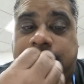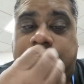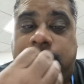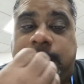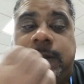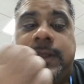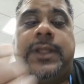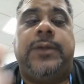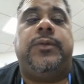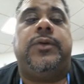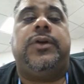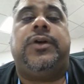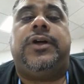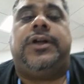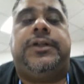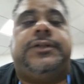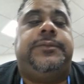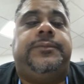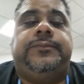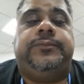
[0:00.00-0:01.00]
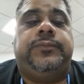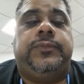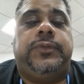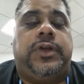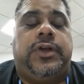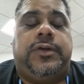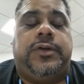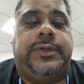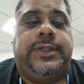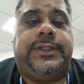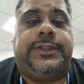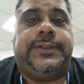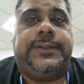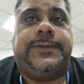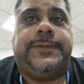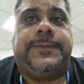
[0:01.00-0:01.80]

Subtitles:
they were all witnesses.